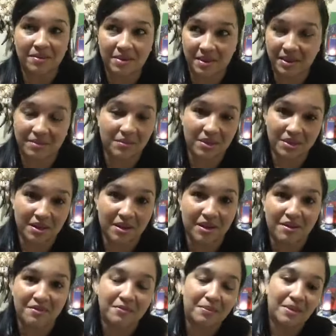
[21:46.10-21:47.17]
it was
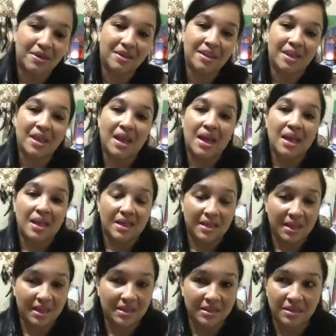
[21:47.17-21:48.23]
love. But
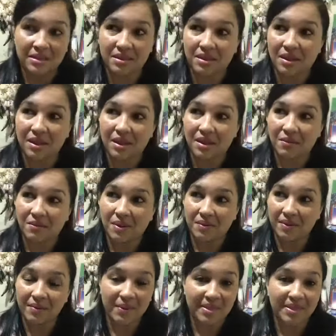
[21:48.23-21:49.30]
that's whatever
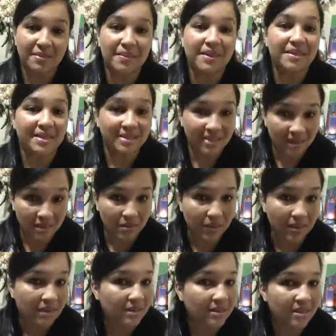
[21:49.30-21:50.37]
it was the message. That's what
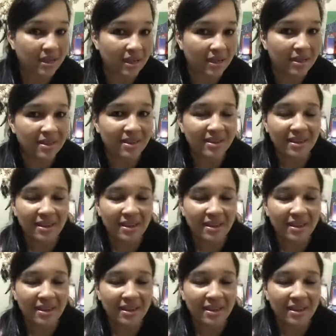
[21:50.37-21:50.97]
they're saying